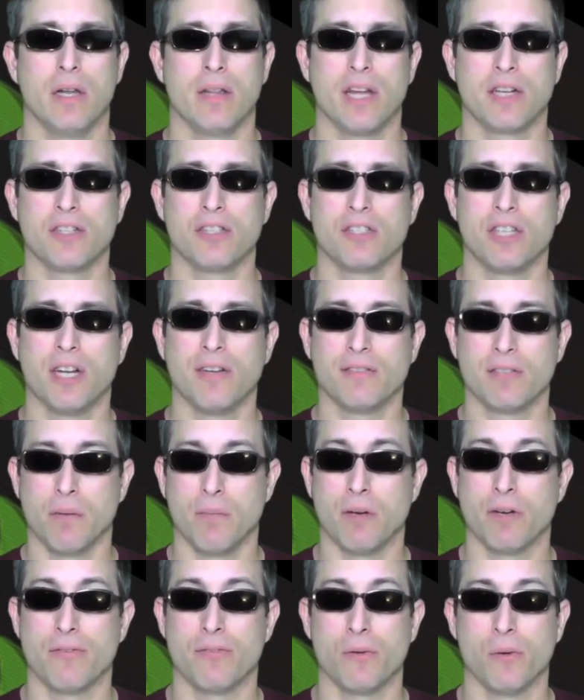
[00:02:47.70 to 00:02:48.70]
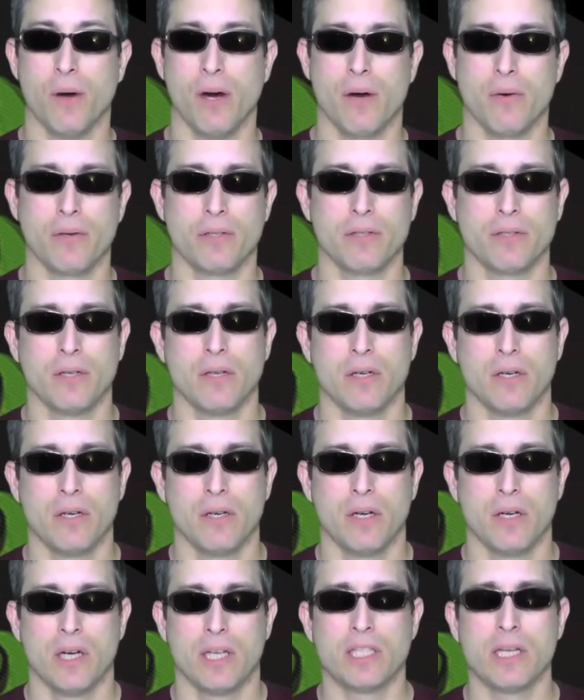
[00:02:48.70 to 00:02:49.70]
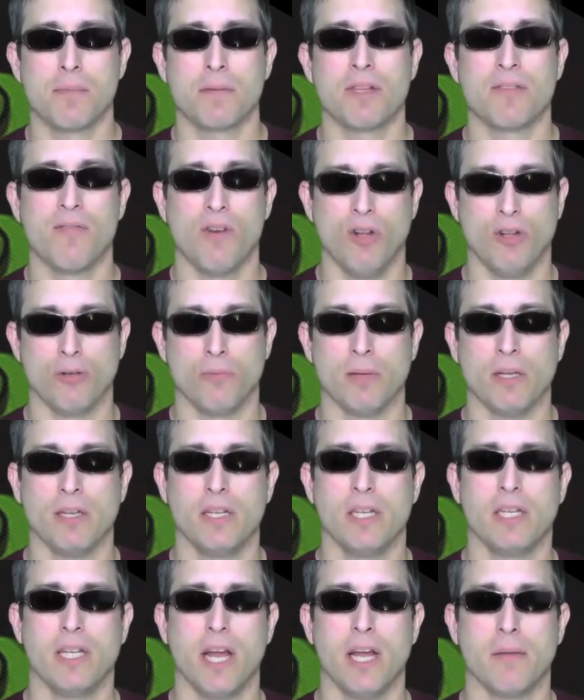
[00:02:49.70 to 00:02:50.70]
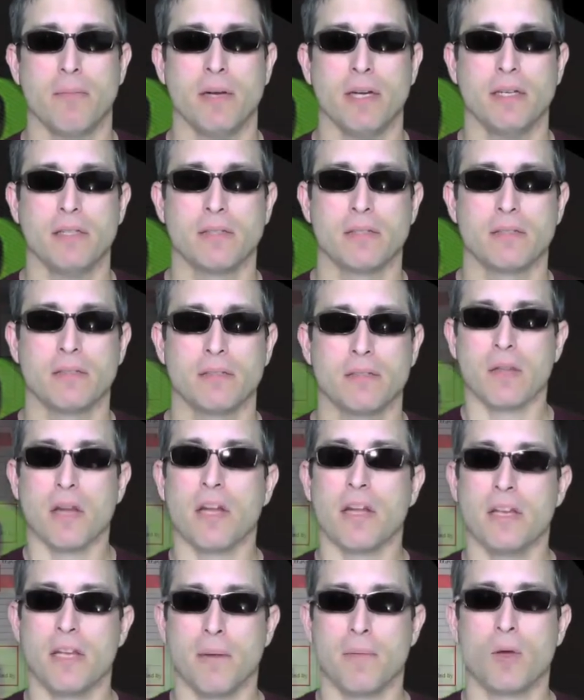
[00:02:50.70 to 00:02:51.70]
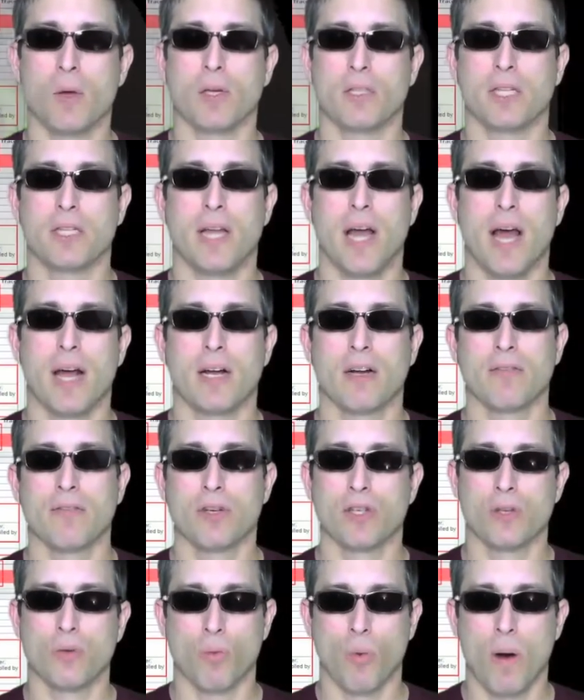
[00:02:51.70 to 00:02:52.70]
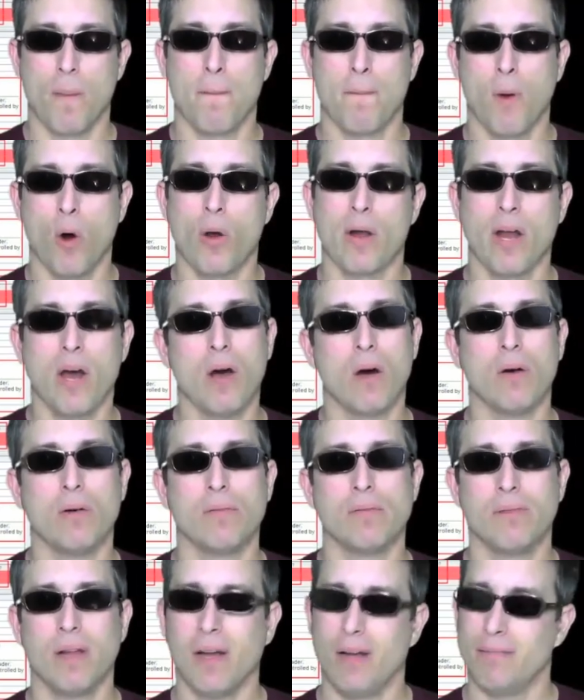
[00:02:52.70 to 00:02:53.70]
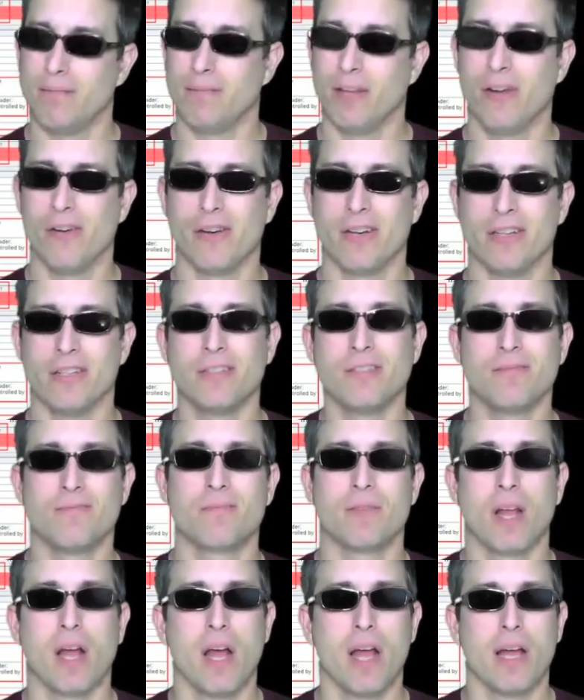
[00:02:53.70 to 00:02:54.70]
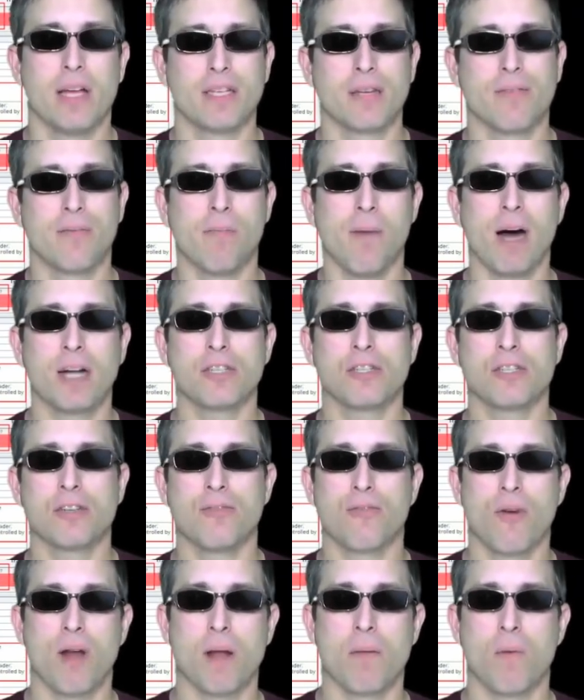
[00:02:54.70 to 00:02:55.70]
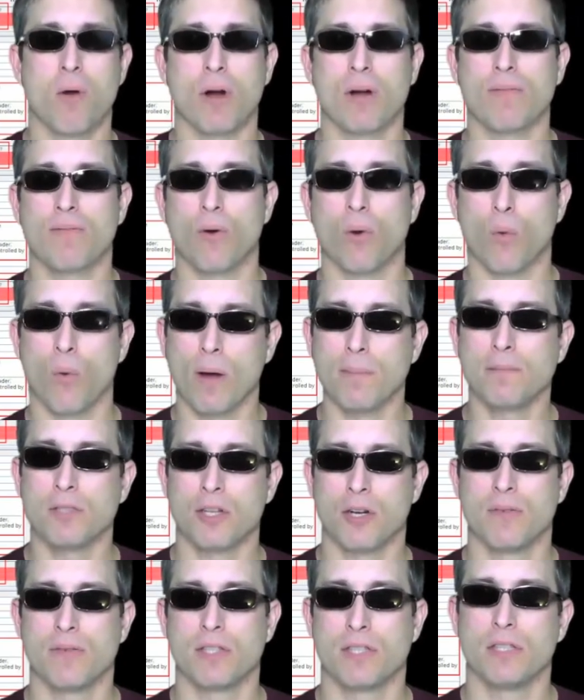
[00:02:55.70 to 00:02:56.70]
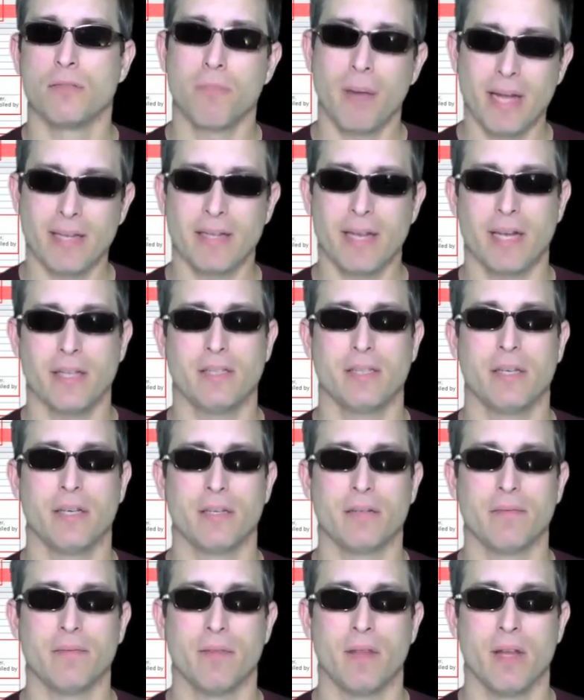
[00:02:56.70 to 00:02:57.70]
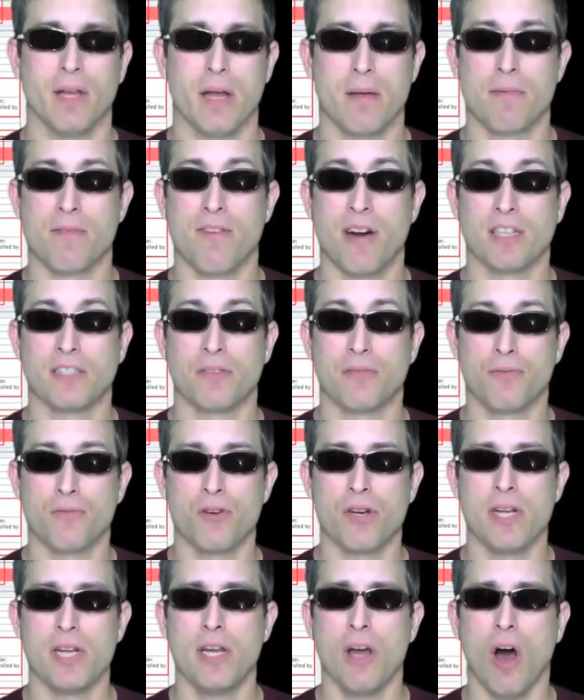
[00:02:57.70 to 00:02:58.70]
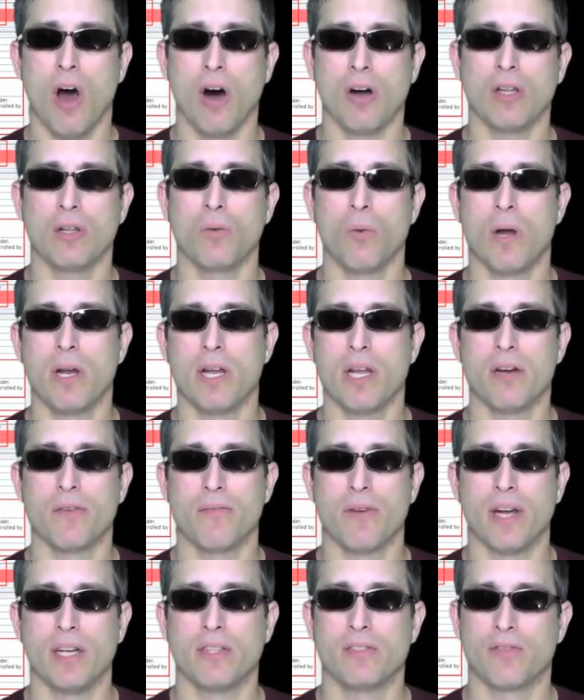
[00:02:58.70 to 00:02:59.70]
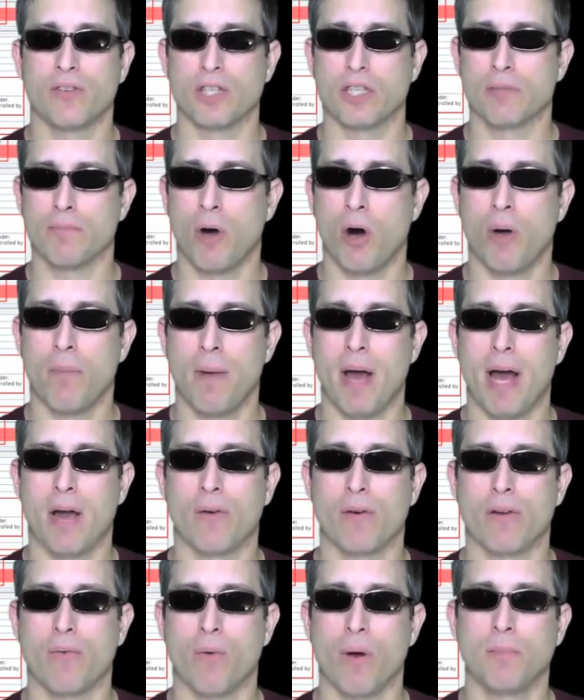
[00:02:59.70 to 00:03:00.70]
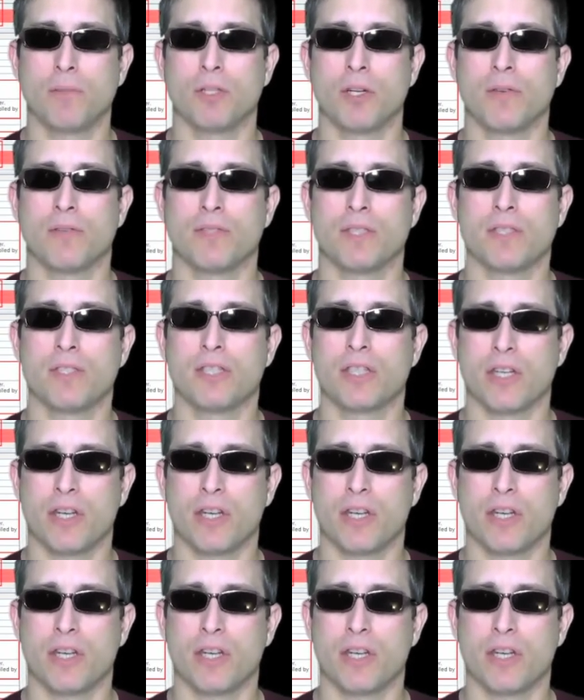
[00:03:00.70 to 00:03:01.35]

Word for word: That should save someone a few hours. It's up at the vulnerability database. WS Attacker version 1.0, there it is a modular framework for web services pen testing. It provides a free, all-in-one interface for a small battery of web services